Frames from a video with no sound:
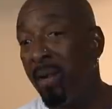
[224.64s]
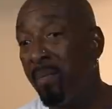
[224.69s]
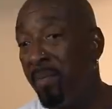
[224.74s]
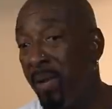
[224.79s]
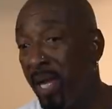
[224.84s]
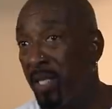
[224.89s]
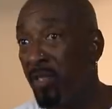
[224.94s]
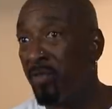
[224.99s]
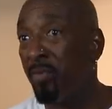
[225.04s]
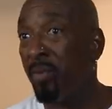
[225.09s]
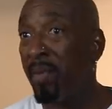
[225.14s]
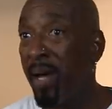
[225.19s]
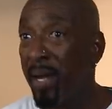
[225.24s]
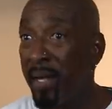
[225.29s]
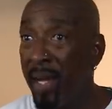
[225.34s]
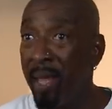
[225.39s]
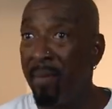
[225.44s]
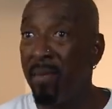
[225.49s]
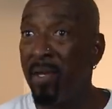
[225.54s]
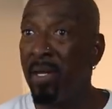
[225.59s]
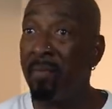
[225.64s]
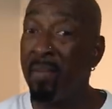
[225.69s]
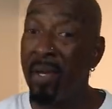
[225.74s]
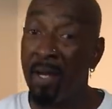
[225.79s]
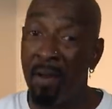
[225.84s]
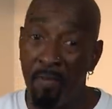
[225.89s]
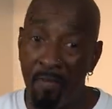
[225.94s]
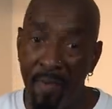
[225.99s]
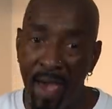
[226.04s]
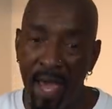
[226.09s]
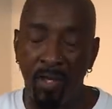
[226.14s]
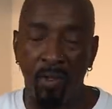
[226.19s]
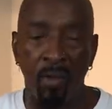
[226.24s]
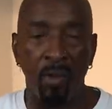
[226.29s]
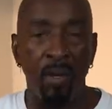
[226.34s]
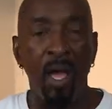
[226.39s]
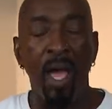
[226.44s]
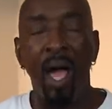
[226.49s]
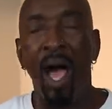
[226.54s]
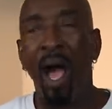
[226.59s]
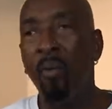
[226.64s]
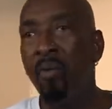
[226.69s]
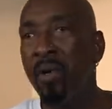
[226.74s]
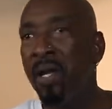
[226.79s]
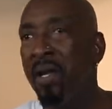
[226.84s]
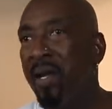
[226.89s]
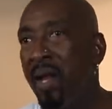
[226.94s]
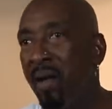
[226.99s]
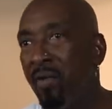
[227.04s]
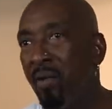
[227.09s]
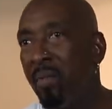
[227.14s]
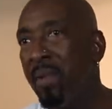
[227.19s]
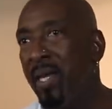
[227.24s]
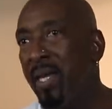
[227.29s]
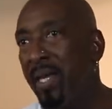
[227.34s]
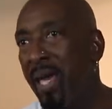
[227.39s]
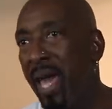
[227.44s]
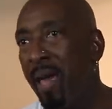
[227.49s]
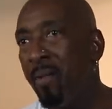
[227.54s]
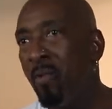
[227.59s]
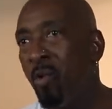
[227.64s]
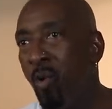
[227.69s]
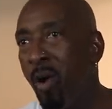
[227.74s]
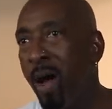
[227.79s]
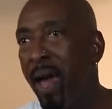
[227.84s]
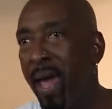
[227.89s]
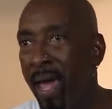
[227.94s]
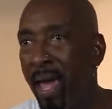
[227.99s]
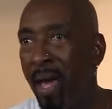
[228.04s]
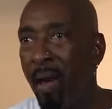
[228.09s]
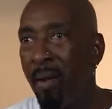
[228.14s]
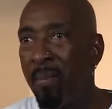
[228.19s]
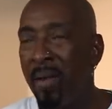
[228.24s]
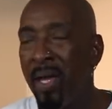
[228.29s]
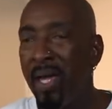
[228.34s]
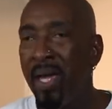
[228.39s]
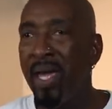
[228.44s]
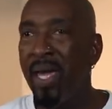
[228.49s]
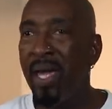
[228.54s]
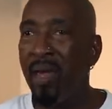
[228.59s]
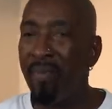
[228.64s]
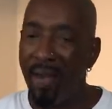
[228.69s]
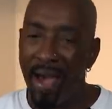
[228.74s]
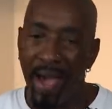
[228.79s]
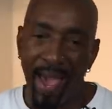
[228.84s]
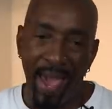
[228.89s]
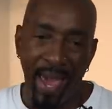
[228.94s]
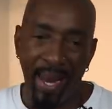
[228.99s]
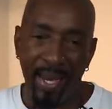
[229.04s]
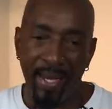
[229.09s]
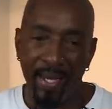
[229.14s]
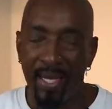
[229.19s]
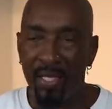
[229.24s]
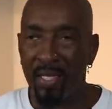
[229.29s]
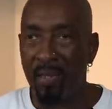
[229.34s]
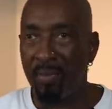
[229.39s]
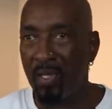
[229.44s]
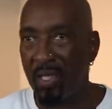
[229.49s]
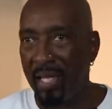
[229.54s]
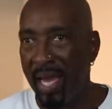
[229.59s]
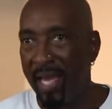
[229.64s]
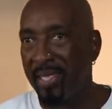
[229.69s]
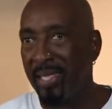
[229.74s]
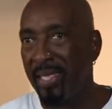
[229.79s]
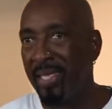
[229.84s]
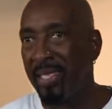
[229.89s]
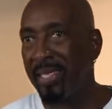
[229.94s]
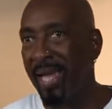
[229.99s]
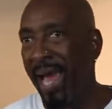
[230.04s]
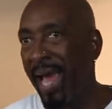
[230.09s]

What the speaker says: of them niggas from my neighborhood and being a factor. I would have never became who I am if I had to do some shiesty